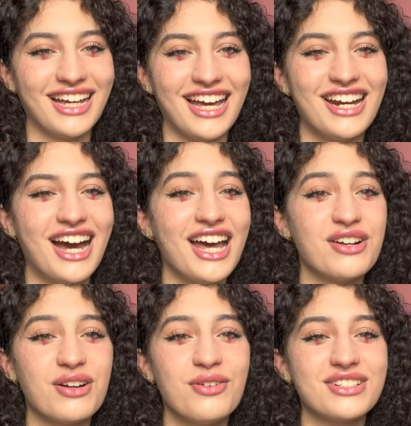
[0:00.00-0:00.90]
I, I don't
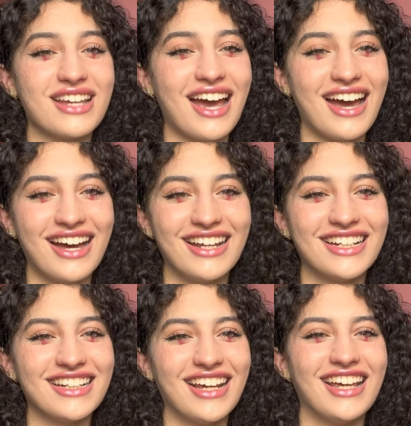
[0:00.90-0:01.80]
know what to
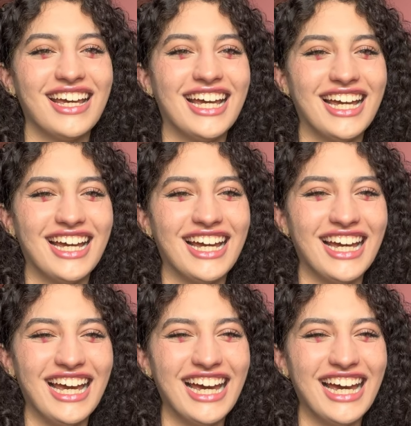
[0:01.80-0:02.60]
add.